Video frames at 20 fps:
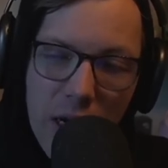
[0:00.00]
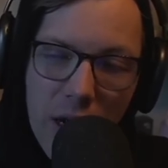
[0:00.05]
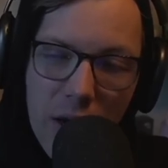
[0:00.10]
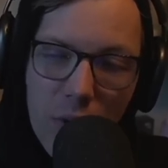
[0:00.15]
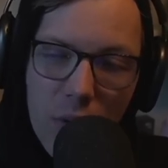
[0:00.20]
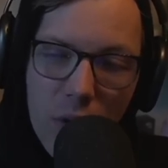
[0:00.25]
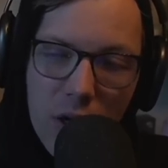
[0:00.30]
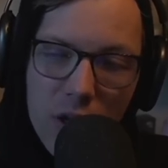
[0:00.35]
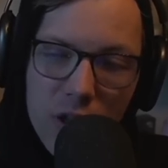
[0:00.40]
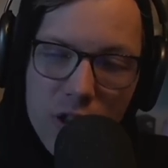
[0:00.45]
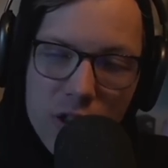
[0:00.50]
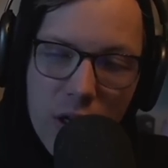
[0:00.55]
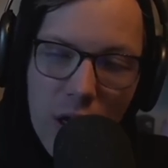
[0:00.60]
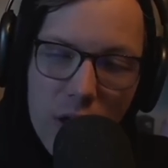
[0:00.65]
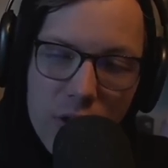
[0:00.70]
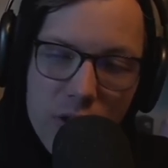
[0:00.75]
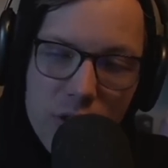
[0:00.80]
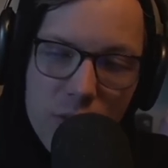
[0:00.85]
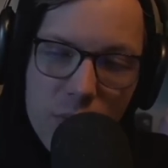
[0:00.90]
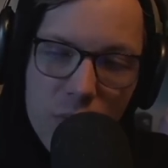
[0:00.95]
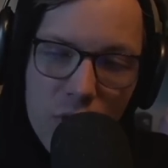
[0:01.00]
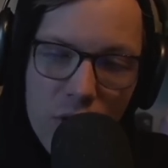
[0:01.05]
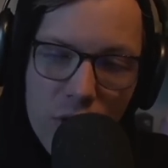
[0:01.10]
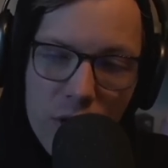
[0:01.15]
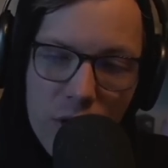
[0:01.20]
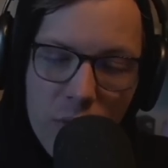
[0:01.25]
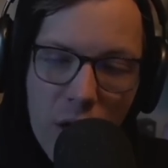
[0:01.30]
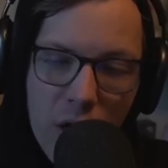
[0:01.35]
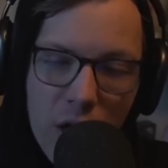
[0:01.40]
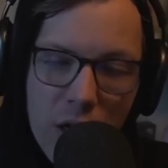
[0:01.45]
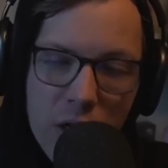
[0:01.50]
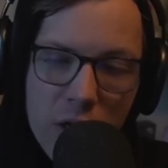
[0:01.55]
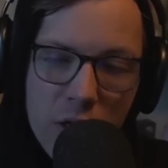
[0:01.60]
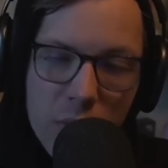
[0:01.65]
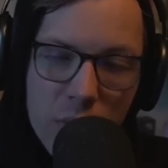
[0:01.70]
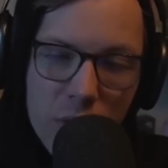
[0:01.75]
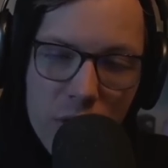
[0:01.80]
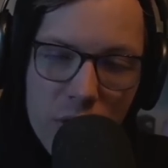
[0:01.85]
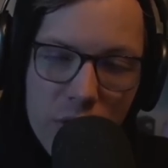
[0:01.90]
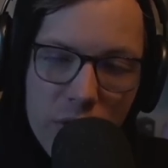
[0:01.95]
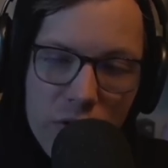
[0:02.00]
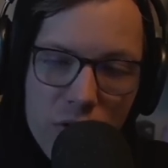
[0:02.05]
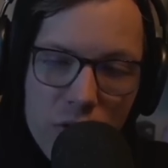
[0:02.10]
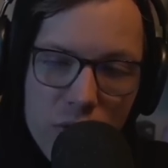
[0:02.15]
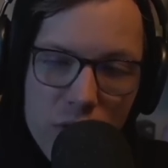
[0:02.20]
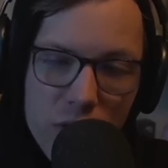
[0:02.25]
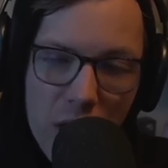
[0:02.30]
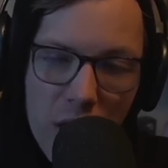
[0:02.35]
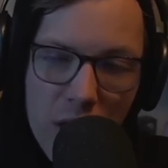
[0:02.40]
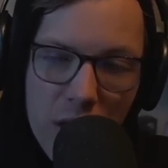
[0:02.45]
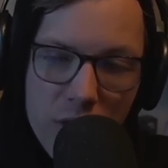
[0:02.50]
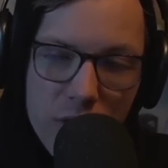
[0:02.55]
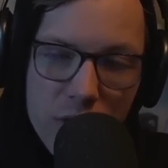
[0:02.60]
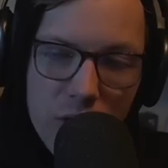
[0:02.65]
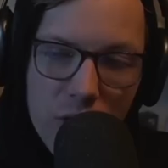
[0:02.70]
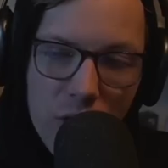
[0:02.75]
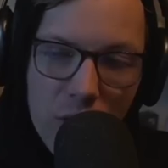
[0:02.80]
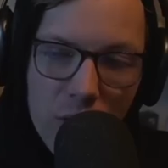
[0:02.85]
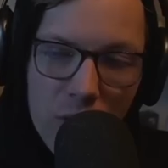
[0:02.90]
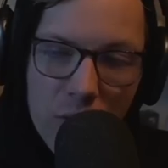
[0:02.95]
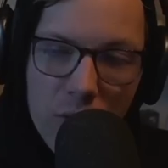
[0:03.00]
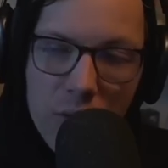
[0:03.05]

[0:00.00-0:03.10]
well, it's not supported by any peer-reviewed side, so.